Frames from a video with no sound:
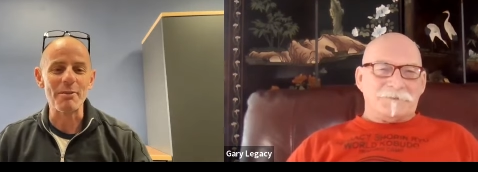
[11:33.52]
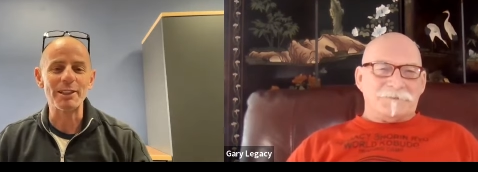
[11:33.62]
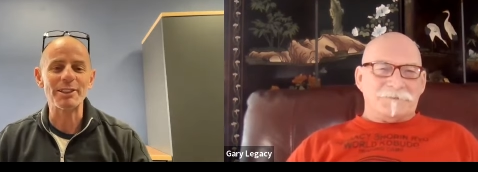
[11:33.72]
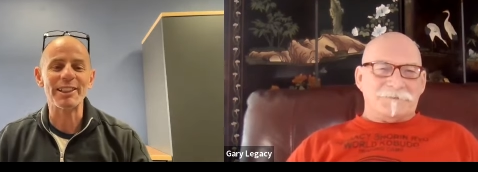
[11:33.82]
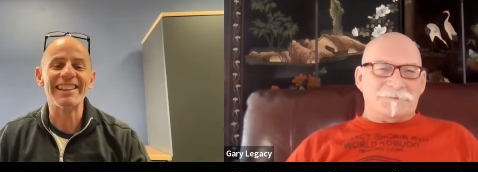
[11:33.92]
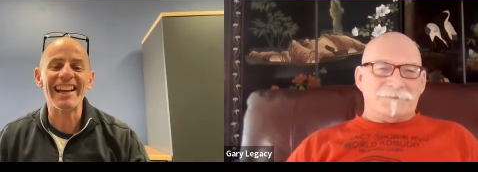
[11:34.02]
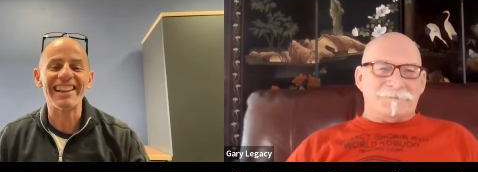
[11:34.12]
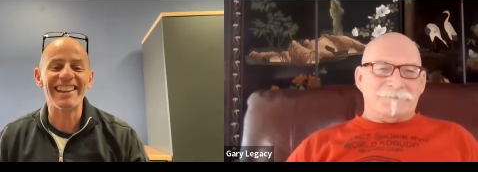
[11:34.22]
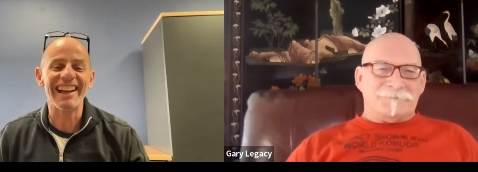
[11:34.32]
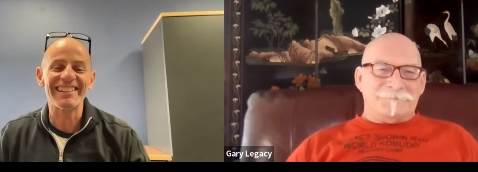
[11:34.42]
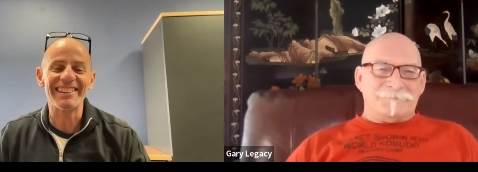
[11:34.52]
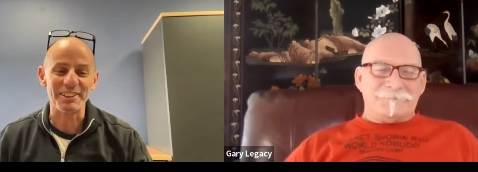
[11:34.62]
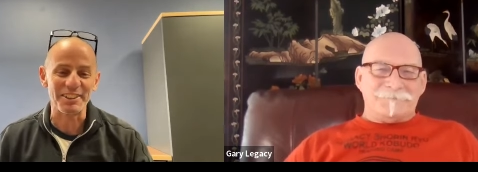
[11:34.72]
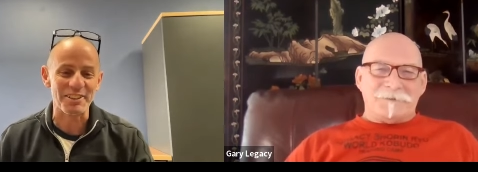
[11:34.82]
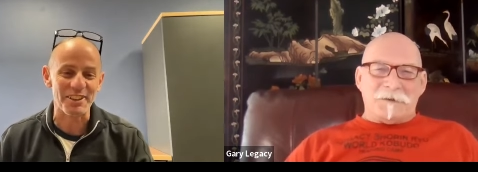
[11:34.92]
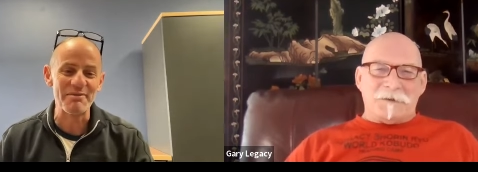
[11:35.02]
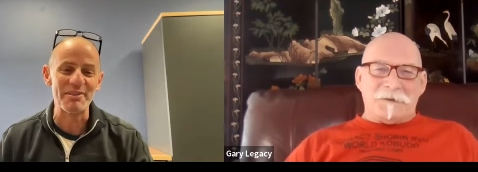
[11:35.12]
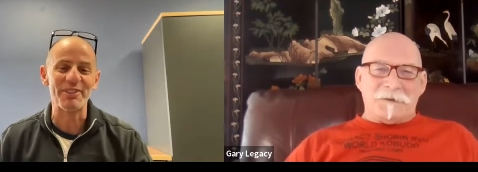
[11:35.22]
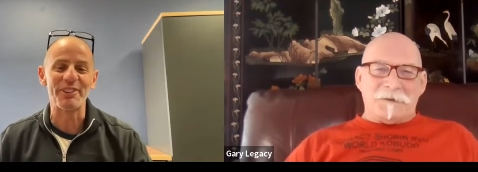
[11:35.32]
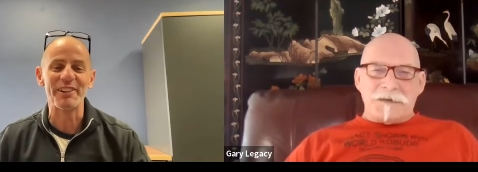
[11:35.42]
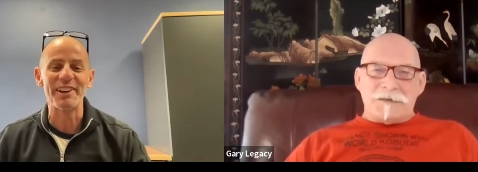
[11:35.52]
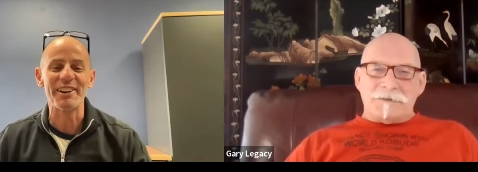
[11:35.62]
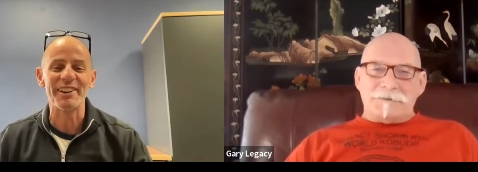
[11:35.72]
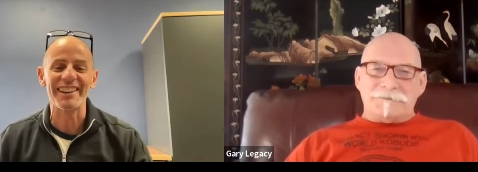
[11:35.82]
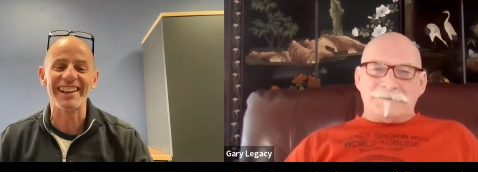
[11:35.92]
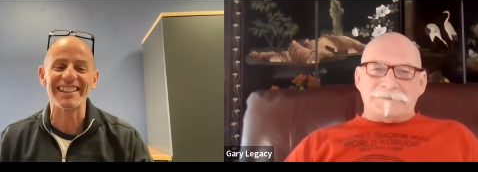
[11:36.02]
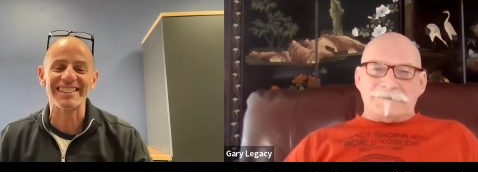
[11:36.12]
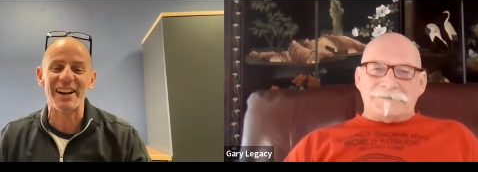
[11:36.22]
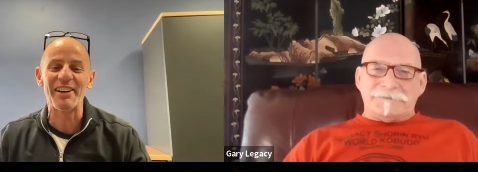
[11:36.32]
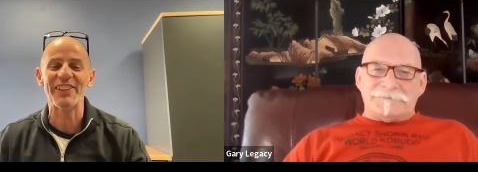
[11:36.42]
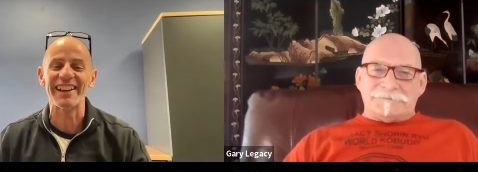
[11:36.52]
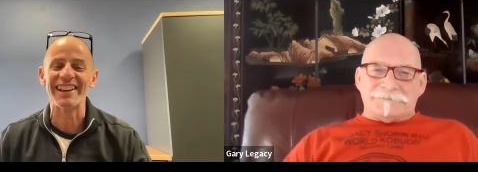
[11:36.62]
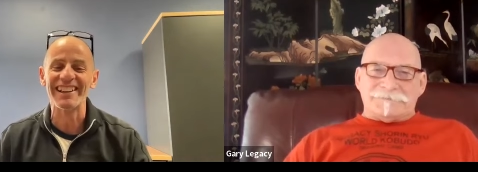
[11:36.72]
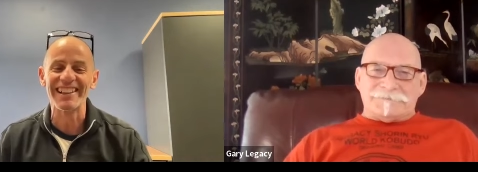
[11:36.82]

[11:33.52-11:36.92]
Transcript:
Speaker 1: mention that that little story before we go to the next topic.